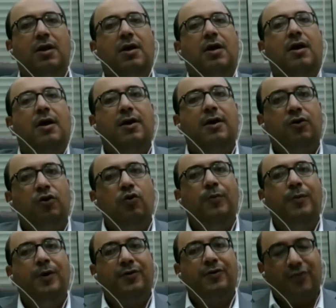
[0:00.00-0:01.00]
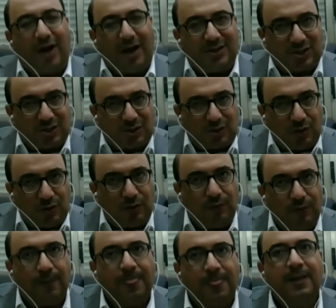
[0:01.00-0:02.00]
human rights law
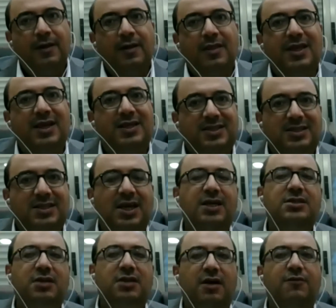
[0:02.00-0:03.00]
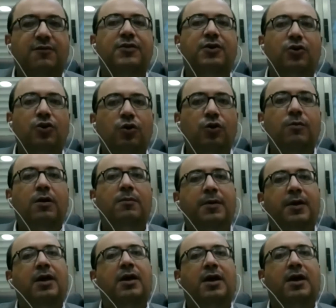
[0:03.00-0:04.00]
that says every human
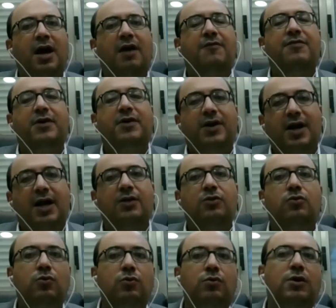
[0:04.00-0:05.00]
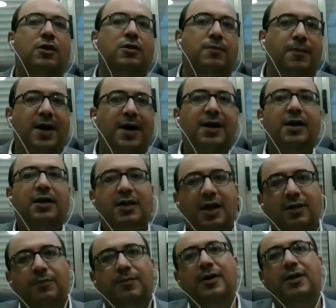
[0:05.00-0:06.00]
being have the right to get married
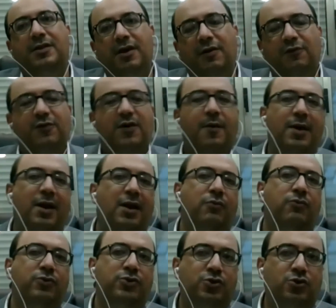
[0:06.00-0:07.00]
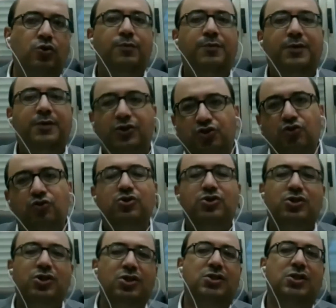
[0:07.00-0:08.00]
and build a family with whom he
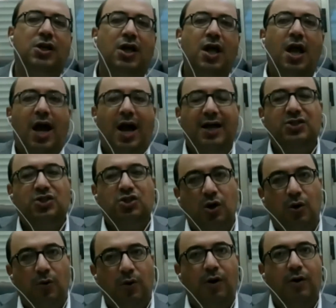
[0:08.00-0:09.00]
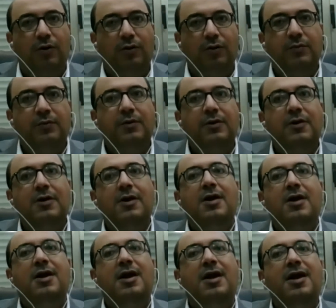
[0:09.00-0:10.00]
chooses and so on.
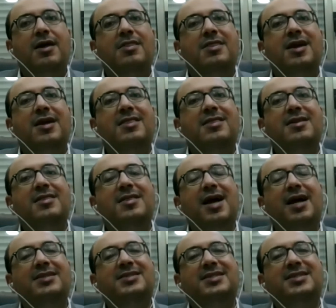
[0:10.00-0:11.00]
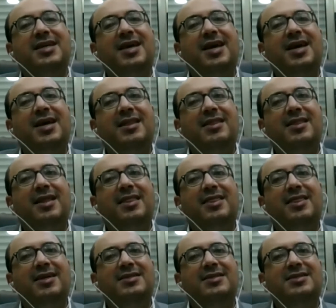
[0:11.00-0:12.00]
They did not say that
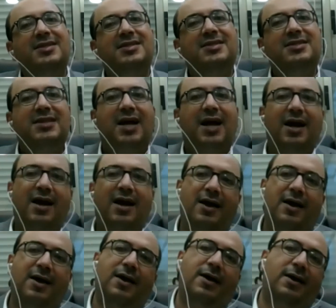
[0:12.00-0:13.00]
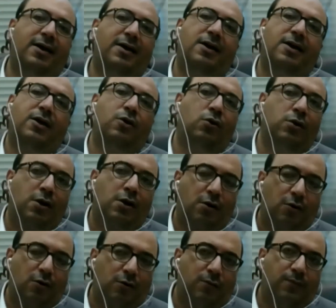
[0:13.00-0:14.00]
this is a regular
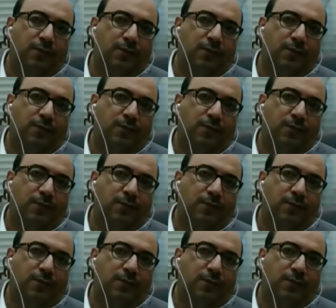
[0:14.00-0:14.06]
law.